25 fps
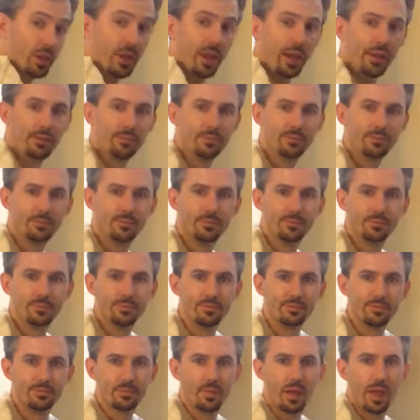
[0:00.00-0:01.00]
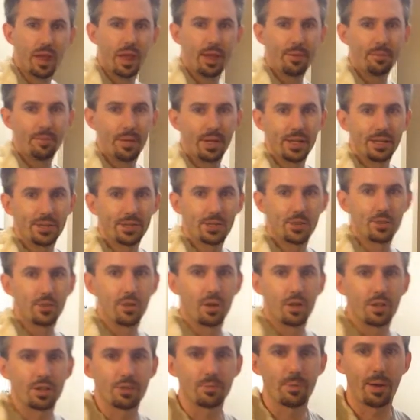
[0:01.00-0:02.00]
Look at that. 8 minutes to an
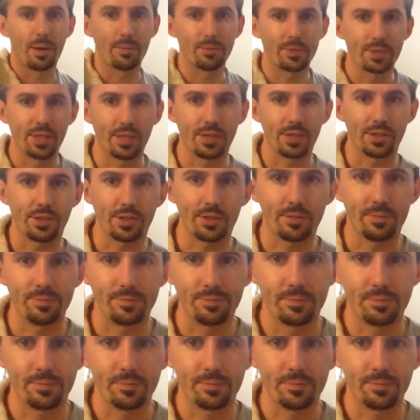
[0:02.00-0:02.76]
awesome appetizer.